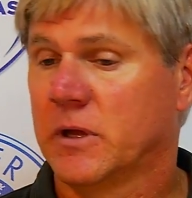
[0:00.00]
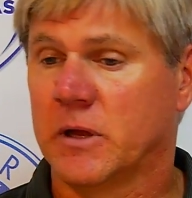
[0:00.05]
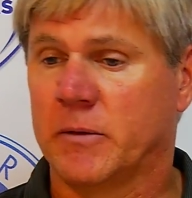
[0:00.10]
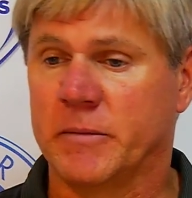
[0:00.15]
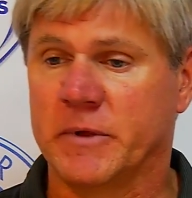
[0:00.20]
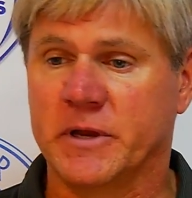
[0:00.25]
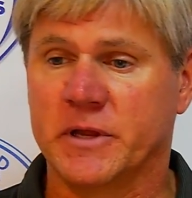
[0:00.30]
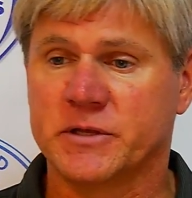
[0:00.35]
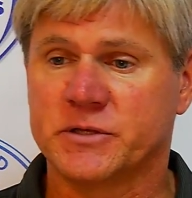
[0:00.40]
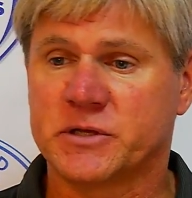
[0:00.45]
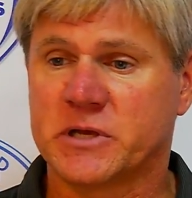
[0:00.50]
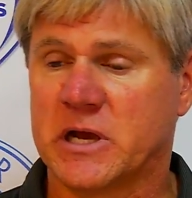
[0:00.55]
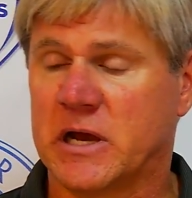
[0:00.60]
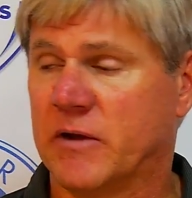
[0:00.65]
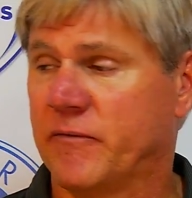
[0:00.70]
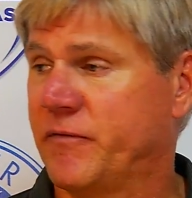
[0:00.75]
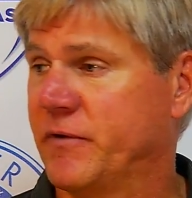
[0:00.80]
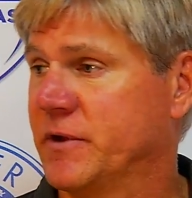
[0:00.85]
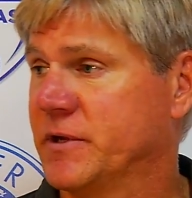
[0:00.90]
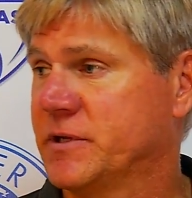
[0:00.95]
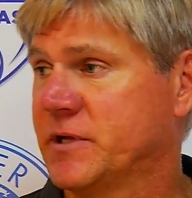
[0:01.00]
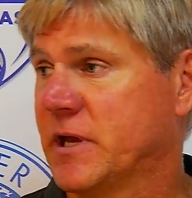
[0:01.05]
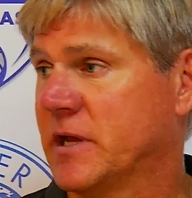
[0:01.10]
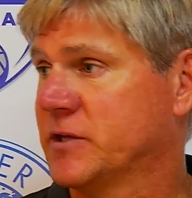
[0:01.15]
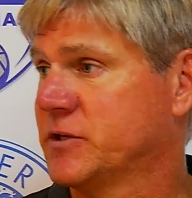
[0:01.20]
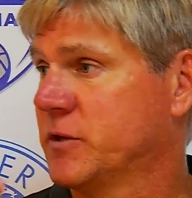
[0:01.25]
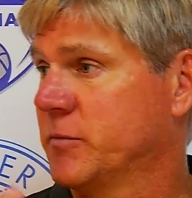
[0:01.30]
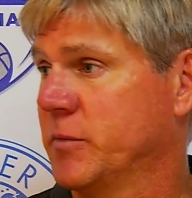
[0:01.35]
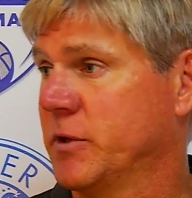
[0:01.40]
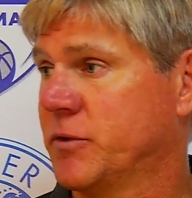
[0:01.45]
I mean, his confidence
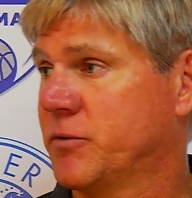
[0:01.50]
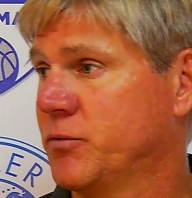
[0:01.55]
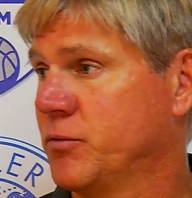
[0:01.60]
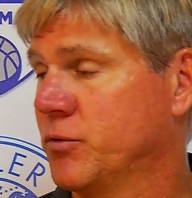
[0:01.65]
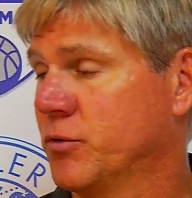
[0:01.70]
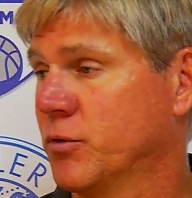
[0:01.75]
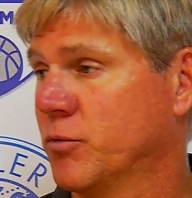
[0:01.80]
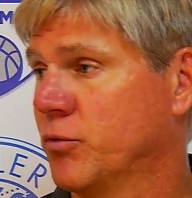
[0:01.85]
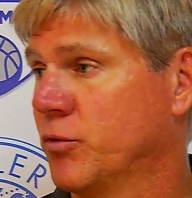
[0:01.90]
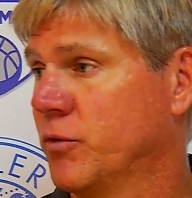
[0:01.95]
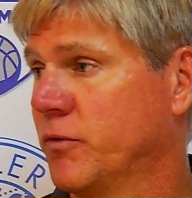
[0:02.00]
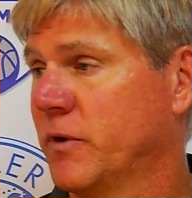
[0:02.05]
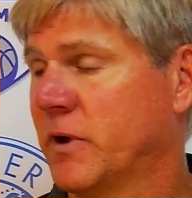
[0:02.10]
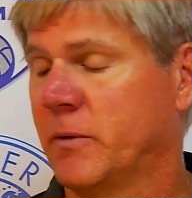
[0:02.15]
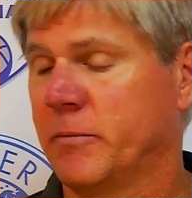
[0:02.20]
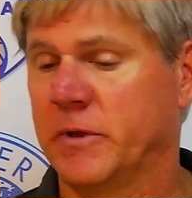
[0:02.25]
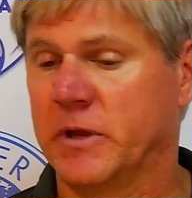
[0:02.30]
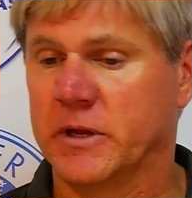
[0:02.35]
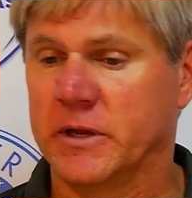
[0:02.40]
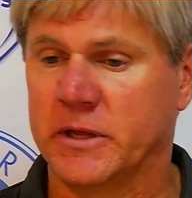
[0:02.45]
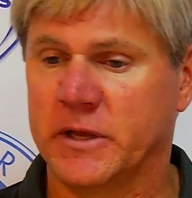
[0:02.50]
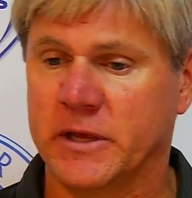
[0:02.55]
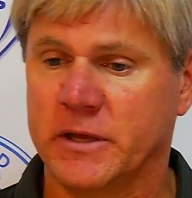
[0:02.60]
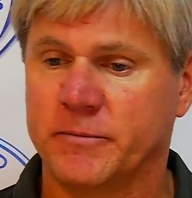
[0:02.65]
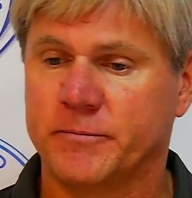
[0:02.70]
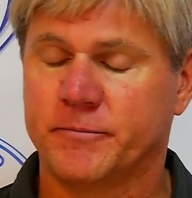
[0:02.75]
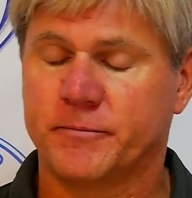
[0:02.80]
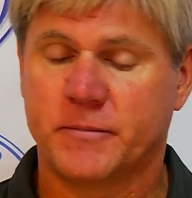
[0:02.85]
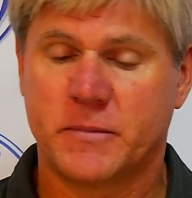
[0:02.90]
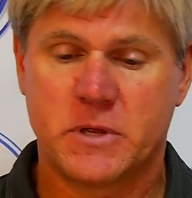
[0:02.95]
has to be through the roof. I mean,
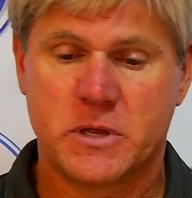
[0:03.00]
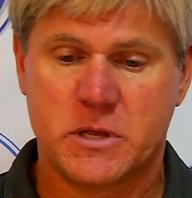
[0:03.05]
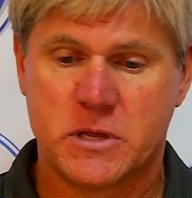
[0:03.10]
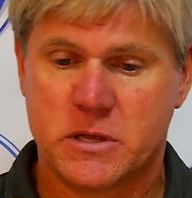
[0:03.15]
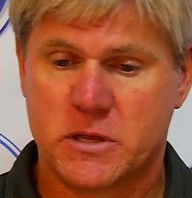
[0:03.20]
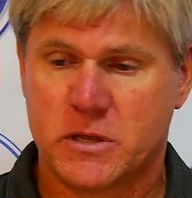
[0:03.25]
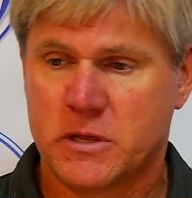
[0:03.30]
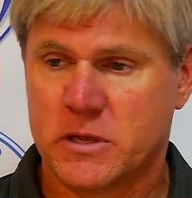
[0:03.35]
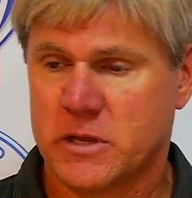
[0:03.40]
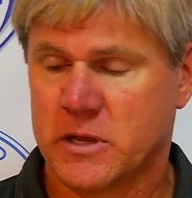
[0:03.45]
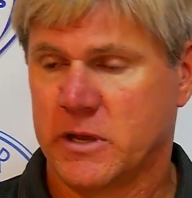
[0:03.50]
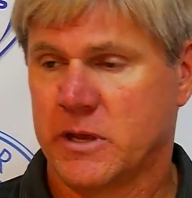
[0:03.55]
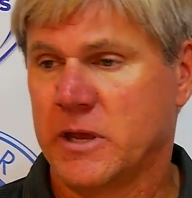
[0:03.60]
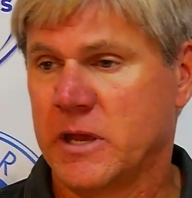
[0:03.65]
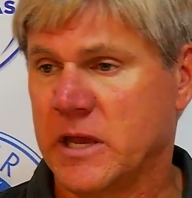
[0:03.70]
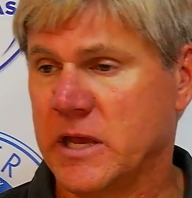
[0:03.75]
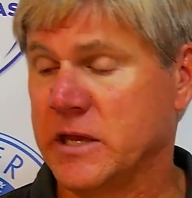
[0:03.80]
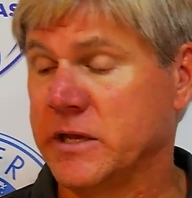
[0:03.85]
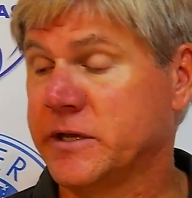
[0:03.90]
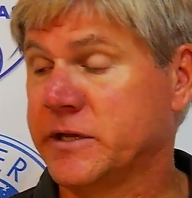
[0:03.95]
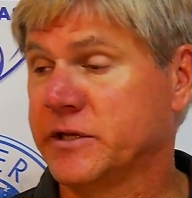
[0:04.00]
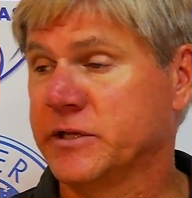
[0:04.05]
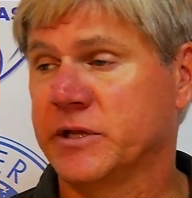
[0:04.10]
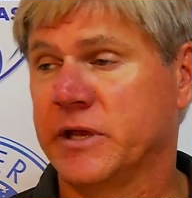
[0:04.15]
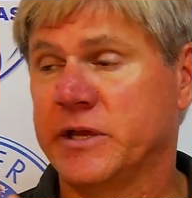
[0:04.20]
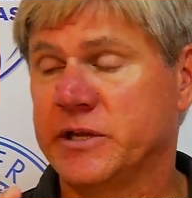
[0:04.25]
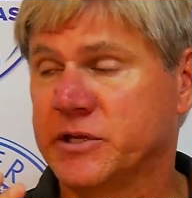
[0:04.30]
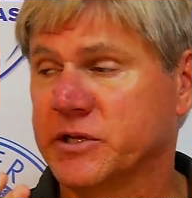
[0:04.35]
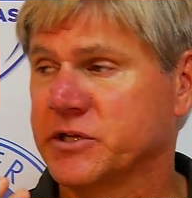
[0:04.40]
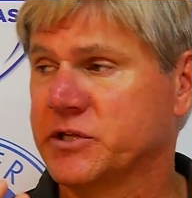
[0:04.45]
he
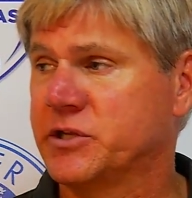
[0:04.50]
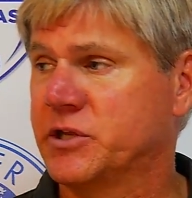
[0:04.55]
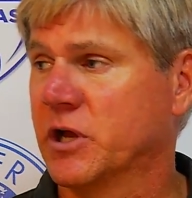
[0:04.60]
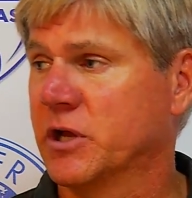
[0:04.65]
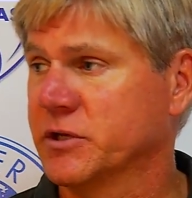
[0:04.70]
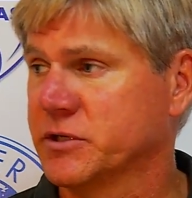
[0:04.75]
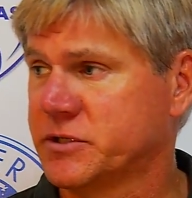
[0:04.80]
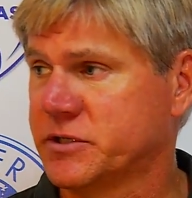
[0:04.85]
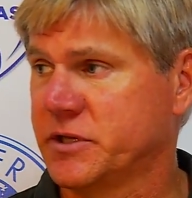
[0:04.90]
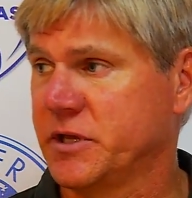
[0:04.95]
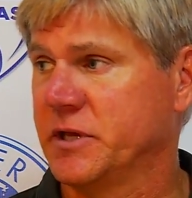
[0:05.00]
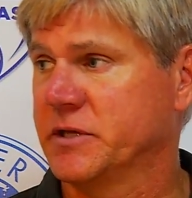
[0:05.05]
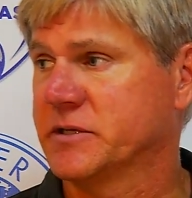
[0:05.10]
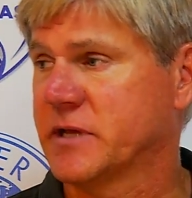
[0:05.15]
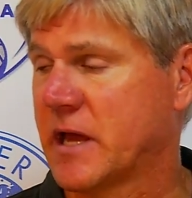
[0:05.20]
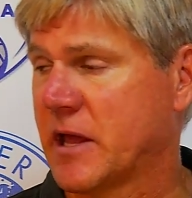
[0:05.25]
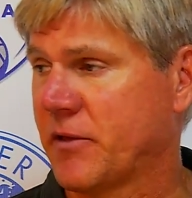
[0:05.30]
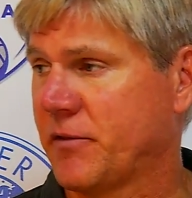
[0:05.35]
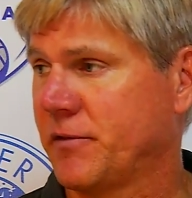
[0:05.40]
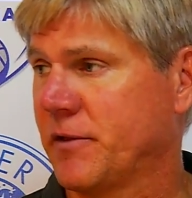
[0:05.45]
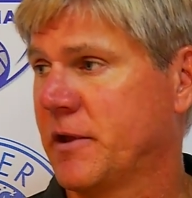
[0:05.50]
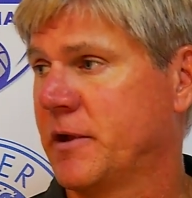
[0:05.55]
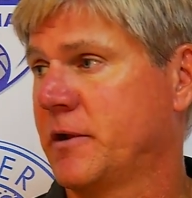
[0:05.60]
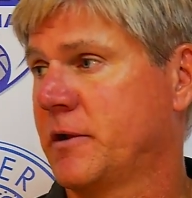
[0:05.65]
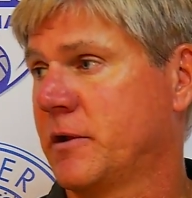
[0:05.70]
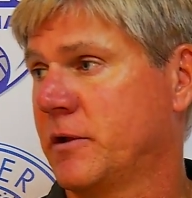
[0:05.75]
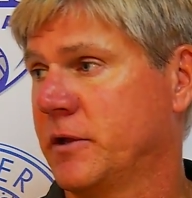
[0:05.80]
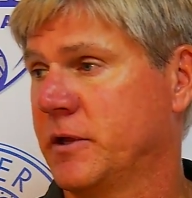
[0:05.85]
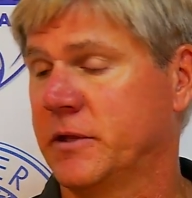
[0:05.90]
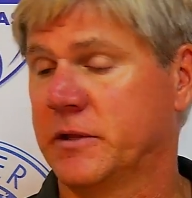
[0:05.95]
just does things
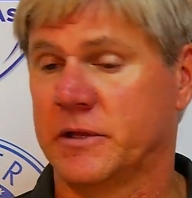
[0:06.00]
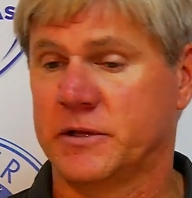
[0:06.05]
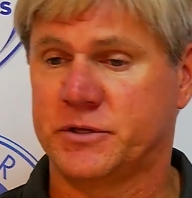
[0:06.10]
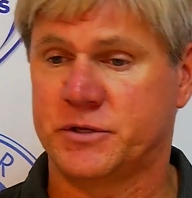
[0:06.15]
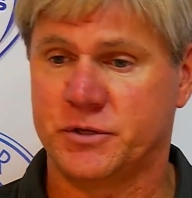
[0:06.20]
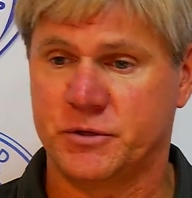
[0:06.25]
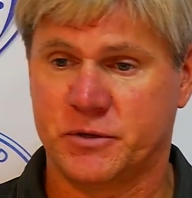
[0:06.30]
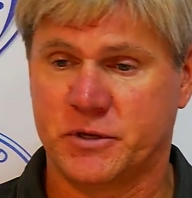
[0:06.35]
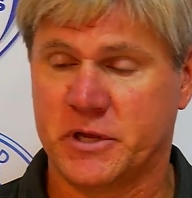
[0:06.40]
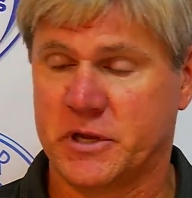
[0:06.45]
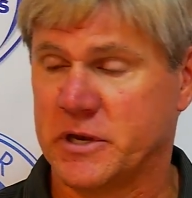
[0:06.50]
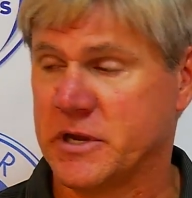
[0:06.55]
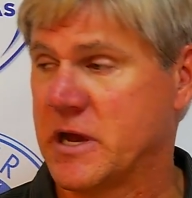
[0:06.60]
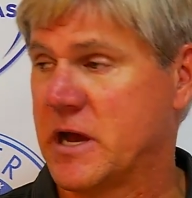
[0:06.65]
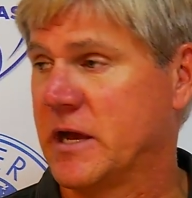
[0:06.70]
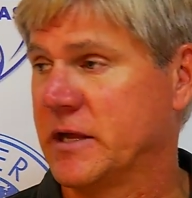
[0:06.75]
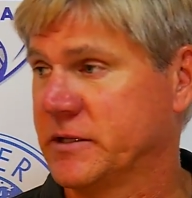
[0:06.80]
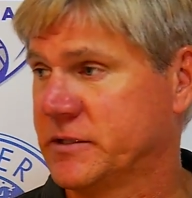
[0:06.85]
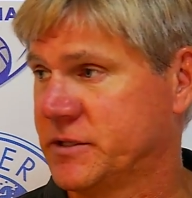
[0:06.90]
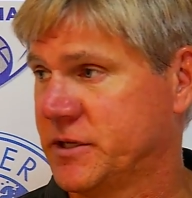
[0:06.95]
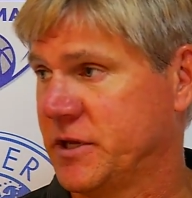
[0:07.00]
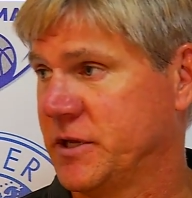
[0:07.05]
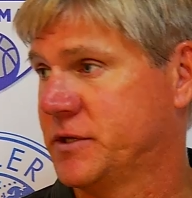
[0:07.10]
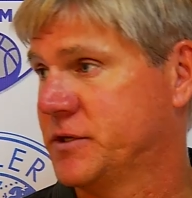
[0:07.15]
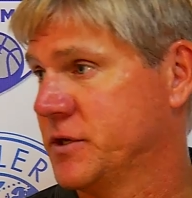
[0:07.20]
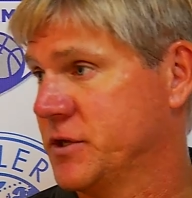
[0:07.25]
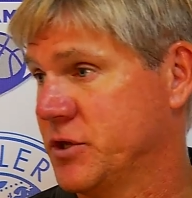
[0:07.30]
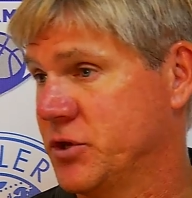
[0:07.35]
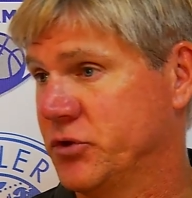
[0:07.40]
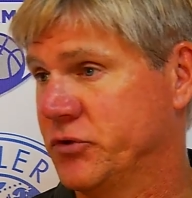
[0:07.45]
athletically that you cannot
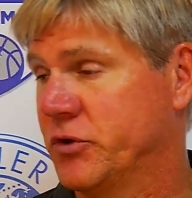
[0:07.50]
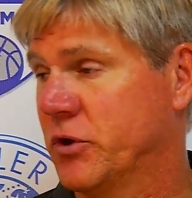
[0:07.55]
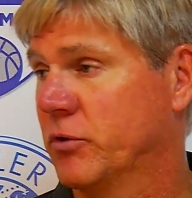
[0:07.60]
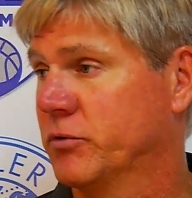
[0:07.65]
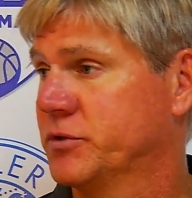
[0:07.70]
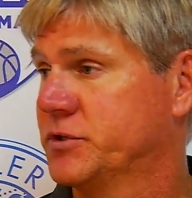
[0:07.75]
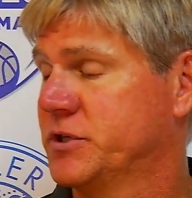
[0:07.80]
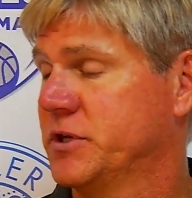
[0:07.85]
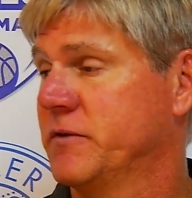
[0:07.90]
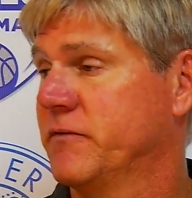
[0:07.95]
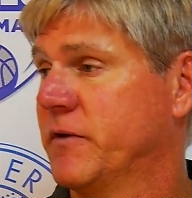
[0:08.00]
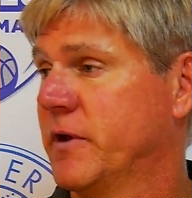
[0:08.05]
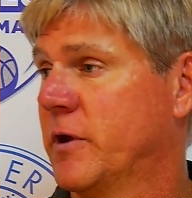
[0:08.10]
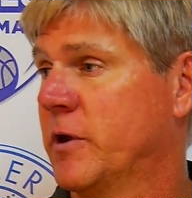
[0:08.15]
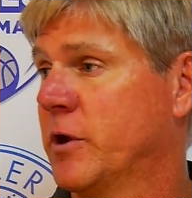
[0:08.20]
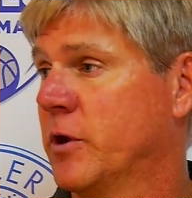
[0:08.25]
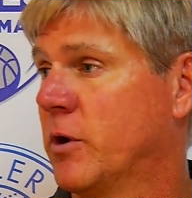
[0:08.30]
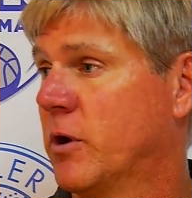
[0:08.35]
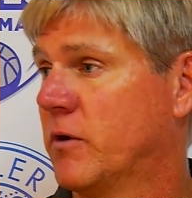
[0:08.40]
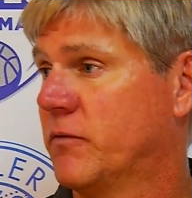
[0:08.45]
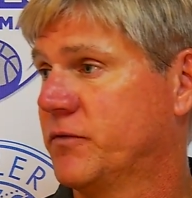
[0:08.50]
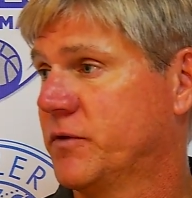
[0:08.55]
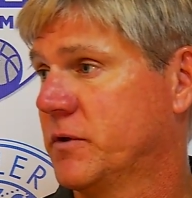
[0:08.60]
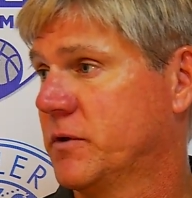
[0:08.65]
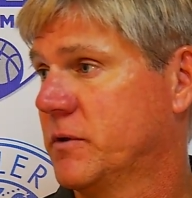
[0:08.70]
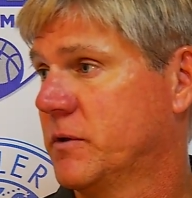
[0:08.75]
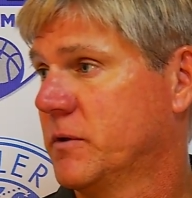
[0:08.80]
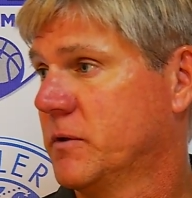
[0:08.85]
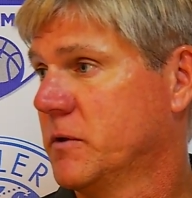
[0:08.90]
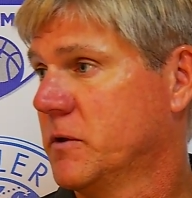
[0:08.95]
teach and you don't see very
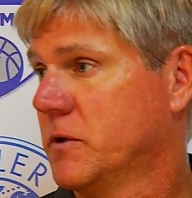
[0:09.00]
often.